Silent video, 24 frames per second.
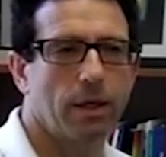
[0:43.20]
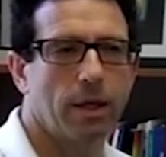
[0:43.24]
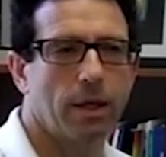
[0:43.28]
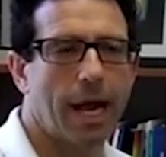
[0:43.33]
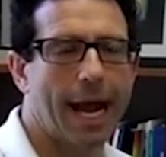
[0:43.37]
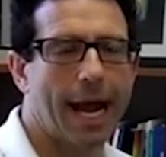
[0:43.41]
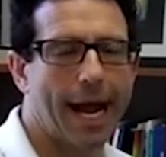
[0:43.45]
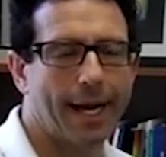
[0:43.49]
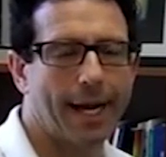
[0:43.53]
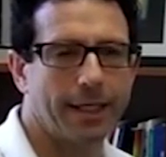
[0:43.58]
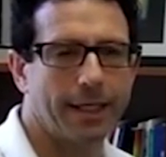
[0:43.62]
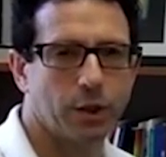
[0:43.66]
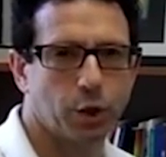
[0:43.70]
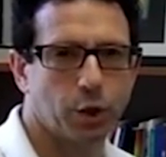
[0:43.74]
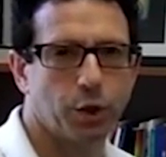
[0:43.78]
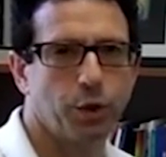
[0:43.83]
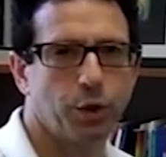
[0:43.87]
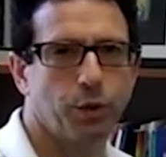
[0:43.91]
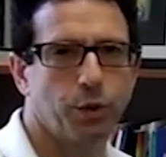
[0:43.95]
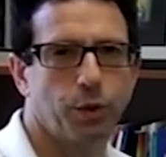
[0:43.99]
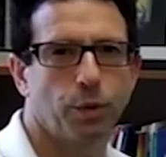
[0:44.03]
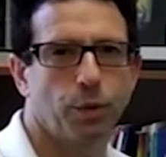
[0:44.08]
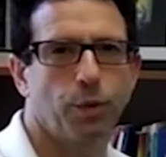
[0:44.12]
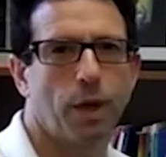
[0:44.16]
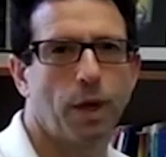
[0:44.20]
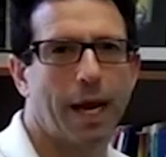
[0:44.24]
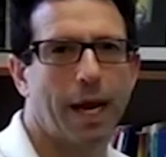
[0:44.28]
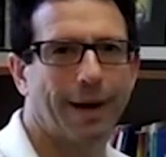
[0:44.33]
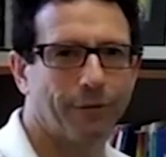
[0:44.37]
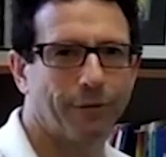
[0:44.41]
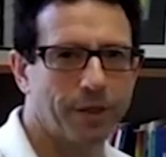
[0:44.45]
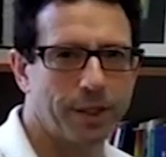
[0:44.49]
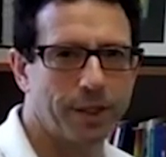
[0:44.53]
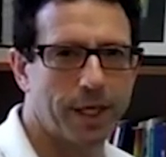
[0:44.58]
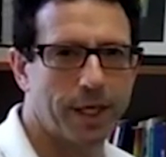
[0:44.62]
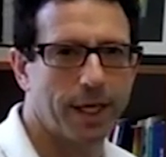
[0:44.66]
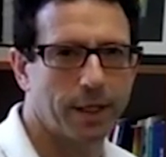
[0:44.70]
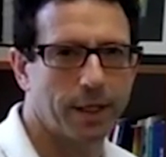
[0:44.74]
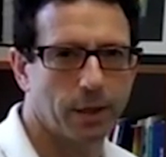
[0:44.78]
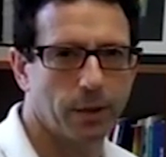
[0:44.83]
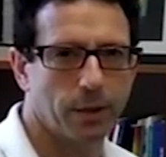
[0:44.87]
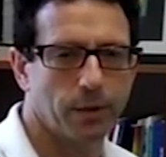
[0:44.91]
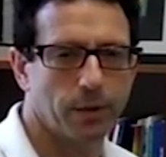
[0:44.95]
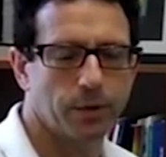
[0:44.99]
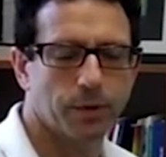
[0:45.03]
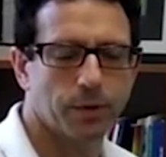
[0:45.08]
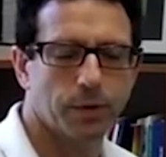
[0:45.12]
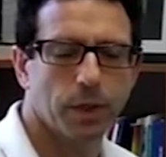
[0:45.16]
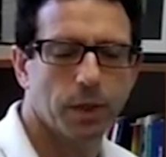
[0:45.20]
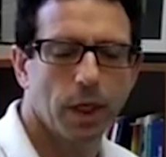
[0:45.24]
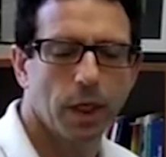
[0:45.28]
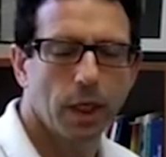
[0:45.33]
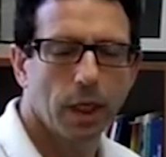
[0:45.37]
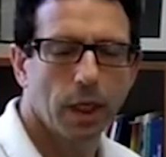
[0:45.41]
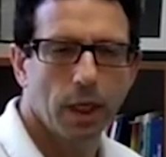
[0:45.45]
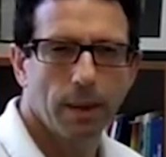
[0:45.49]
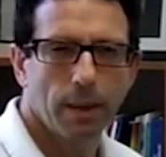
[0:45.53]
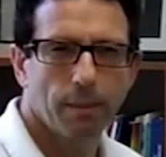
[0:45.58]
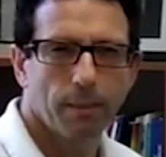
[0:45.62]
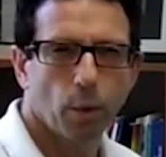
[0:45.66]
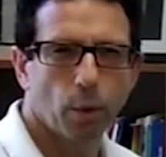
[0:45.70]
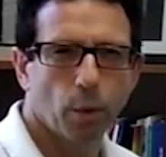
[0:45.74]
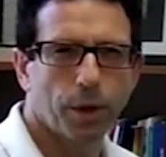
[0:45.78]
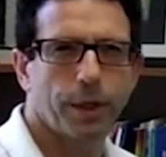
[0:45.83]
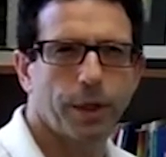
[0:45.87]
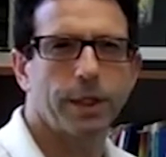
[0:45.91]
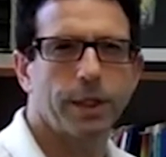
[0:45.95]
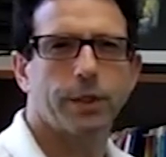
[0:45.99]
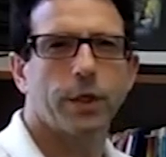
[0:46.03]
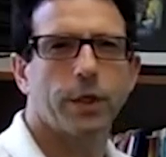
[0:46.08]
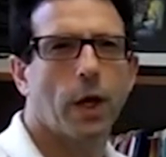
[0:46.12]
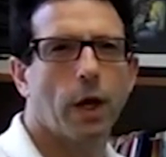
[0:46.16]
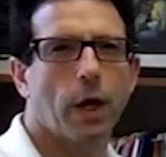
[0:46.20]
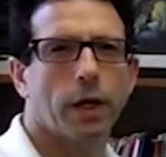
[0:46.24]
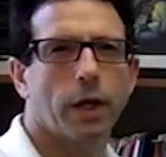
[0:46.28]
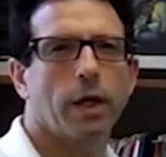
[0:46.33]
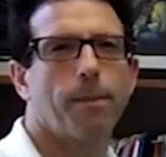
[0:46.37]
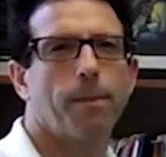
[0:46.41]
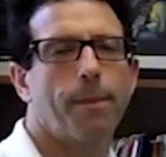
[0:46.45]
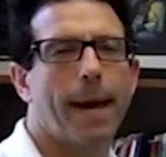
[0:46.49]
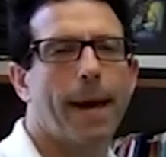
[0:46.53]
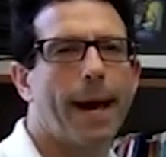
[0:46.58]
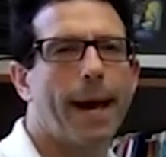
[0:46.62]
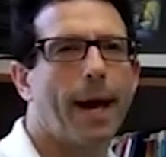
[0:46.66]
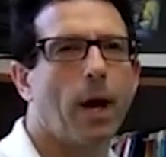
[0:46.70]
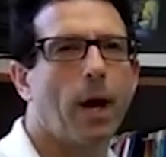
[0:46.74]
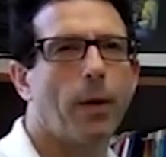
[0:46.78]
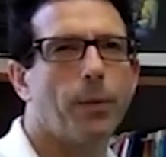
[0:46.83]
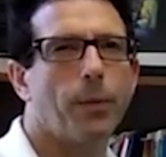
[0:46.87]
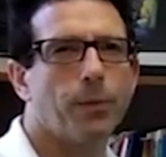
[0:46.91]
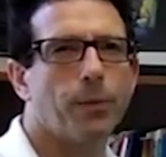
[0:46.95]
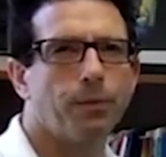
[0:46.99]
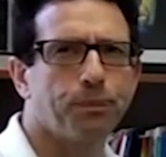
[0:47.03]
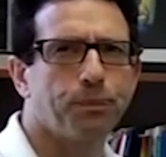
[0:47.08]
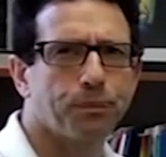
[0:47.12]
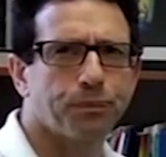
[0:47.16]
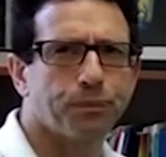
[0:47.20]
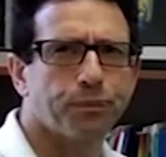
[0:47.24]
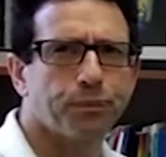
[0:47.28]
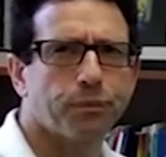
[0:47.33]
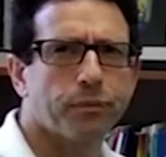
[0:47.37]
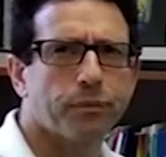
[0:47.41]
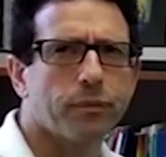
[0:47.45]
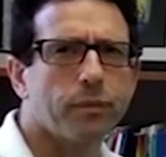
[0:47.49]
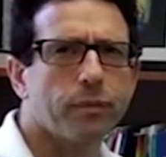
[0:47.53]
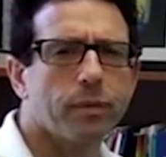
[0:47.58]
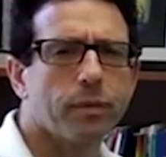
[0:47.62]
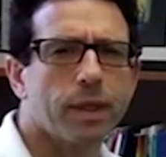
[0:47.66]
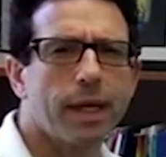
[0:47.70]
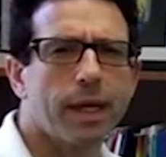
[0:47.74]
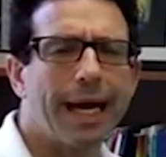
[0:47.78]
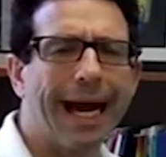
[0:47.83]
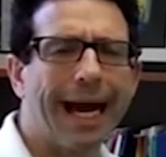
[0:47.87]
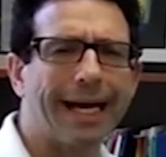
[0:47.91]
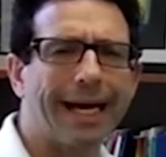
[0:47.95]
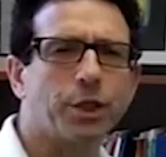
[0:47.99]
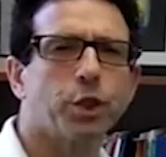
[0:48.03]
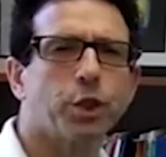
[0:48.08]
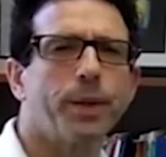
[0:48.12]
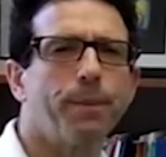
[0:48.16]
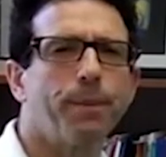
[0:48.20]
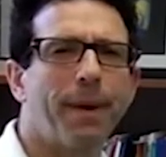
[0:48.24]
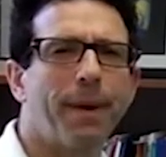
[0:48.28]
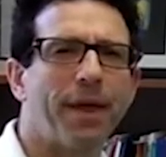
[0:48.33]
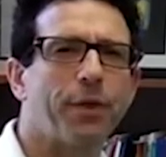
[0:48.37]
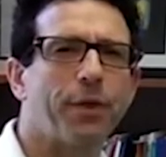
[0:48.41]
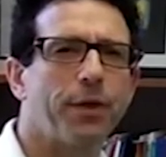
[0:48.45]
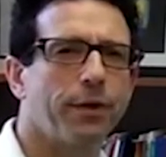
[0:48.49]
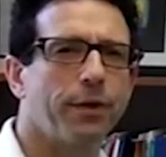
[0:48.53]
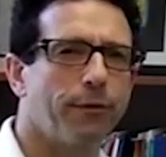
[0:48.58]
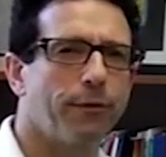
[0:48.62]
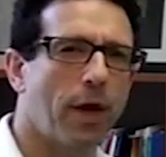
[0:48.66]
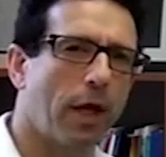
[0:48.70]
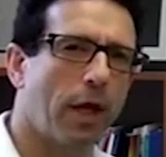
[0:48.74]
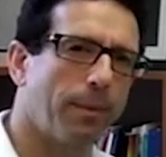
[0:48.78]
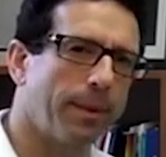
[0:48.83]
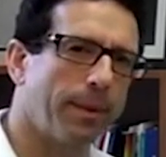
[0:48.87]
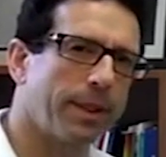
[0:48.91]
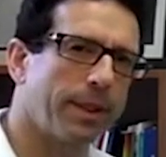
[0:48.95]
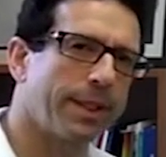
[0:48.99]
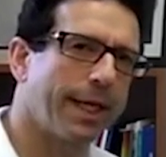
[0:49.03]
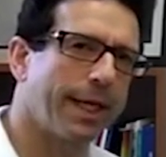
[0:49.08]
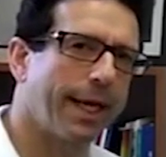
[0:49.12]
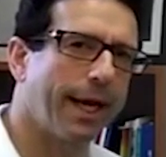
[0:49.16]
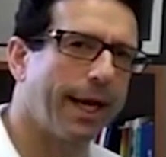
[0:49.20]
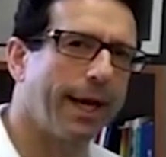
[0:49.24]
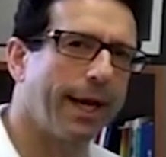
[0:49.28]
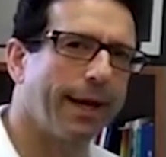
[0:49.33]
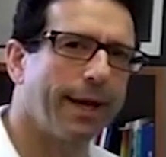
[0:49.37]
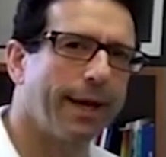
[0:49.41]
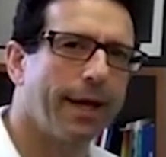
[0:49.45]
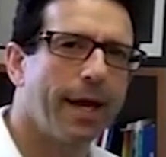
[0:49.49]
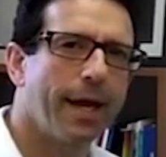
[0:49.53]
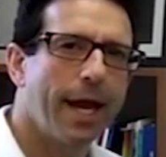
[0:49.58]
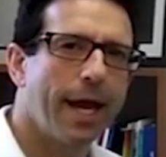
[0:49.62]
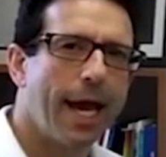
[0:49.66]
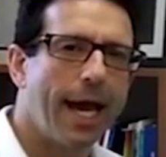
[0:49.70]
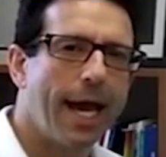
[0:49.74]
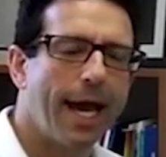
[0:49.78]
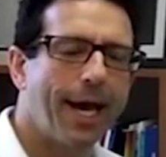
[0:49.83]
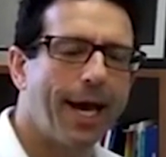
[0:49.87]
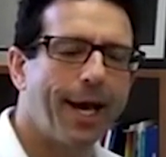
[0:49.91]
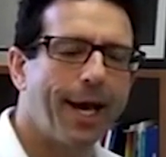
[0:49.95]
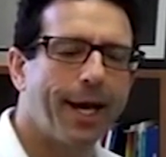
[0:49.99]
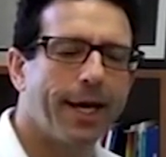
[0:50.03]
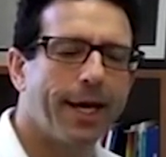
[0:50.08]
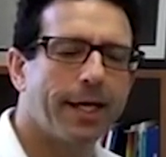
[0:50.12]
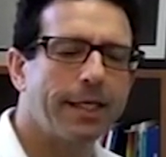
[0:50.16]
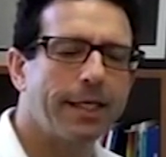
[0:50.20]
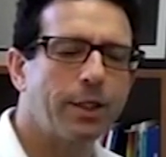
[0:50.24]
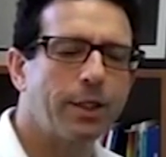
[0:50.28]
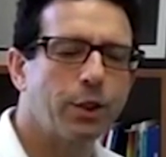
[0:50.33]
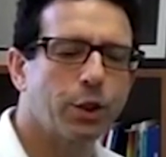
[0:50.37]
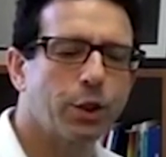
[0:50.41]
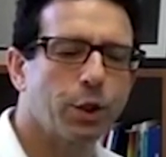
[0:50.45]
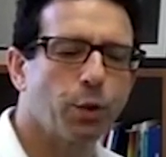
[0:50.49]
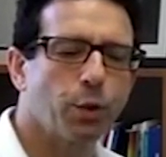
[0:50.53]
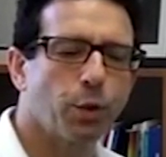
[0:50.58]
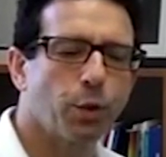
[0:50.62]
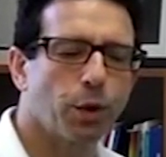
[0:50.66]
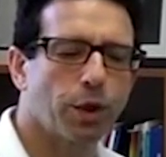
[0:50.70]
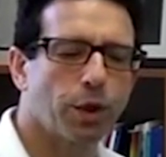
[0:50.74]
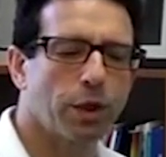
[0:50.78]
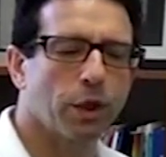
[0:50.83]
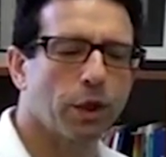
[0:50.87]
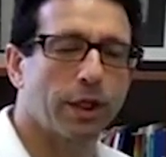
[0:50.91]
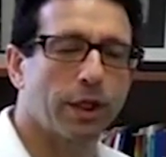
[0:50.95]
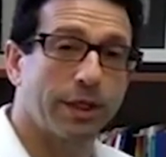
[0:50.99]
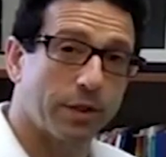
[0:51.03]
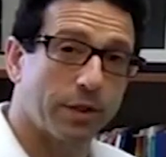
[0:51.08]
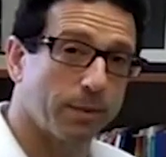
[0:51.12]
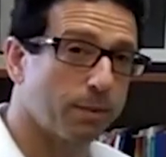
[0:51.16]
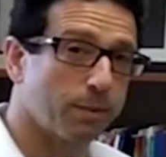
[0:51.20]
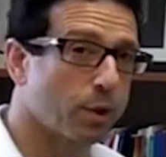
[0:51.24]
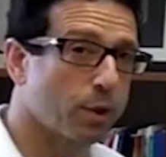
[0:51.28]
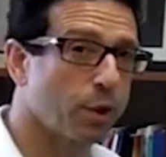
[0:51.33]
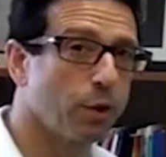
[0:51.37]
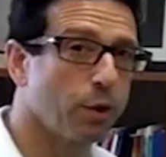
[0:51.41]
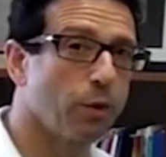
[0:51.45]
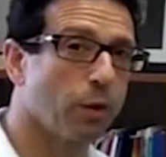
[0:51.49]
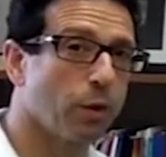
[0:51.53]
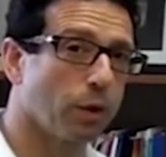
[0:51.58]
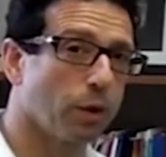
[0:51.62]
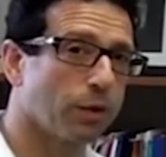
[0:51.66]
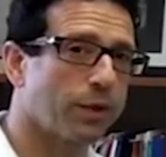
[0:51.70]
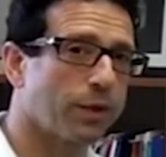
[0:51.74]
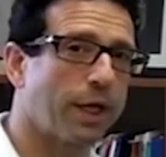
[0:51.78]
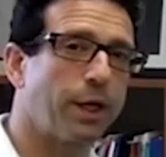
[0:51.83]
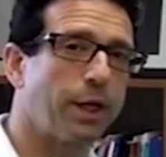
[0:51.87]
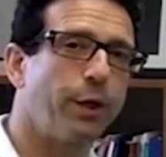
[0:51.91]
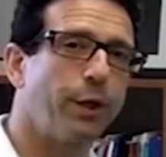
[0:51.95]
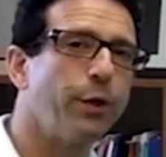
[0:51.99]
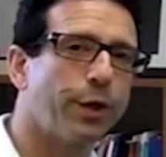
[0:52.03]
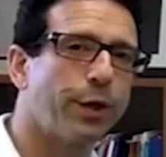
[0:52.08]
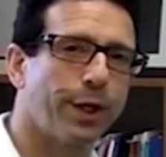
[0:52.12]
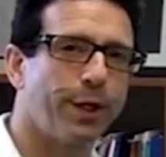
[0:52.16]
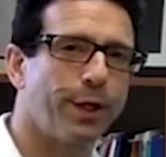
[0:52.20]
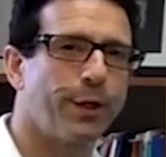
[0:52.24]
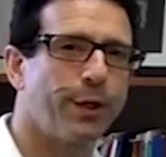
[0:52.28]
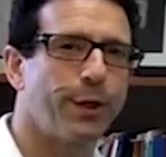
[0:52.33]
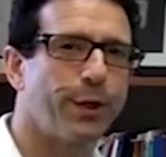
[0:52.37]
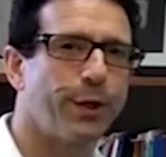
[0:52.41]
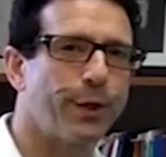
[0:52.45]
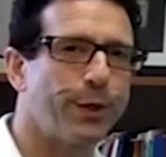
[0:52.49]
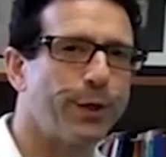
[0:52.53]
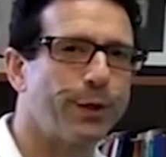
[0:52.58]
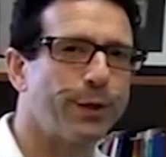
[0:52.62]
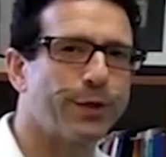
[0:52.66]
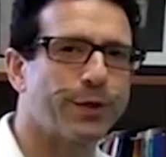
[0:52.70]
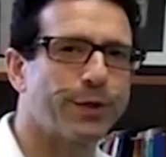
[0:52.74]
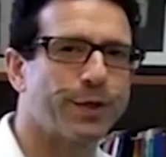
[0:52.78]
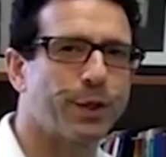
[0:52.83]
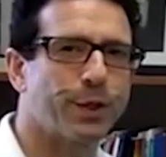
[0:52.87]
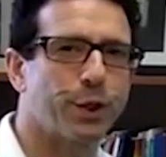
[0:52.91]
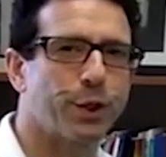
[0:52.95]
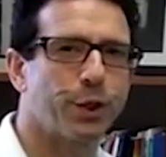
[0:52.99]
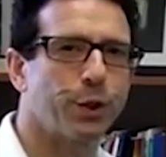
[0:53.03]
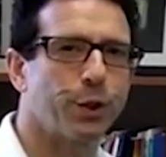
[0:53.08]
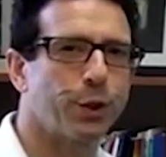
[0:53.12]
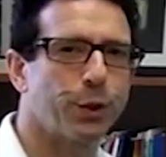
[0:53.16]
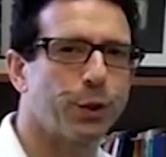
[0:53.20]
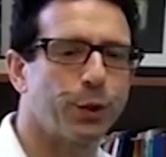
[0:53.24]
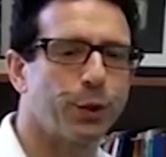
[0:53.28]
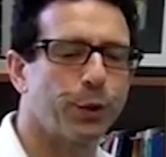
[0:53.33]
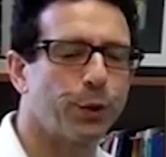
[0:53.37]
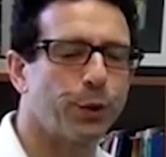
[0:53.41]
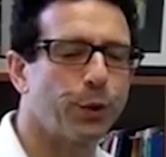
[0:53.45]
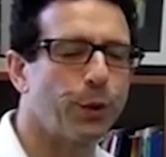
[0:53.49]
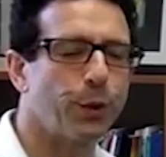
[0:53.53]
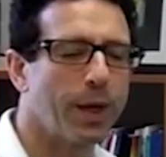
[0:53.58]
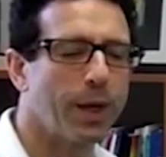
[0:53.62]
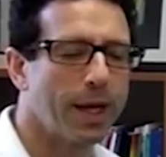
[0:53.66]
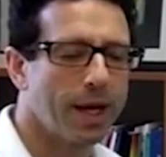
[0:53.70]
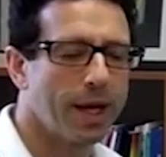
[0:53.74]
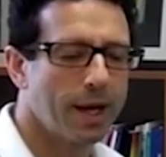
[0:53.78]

add it to everyday use. But we're going to talk about actually method development today. And we're going to look at some tools that you can use to